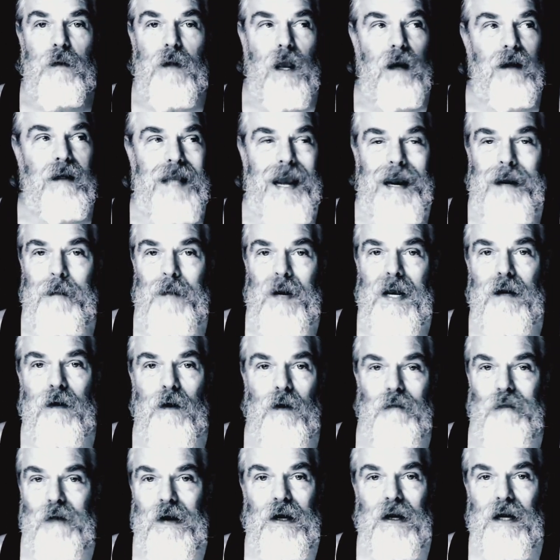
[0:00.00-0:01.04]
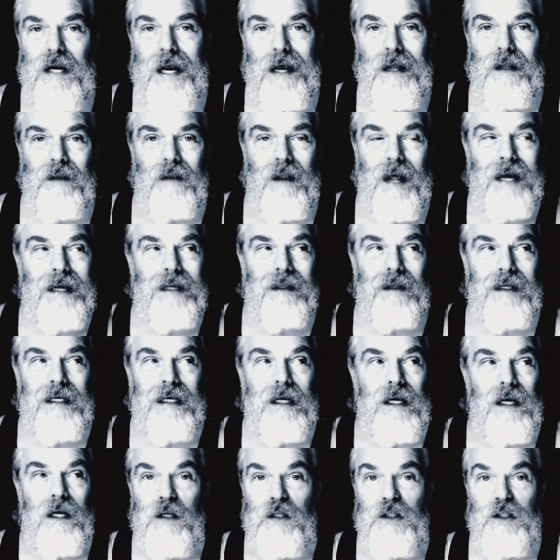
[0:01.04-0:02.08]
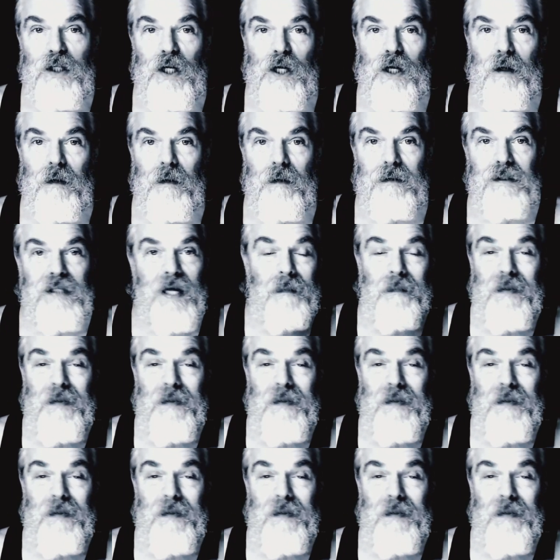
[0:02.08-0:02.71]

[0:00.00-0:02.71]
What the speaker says: gay men are very unlikely to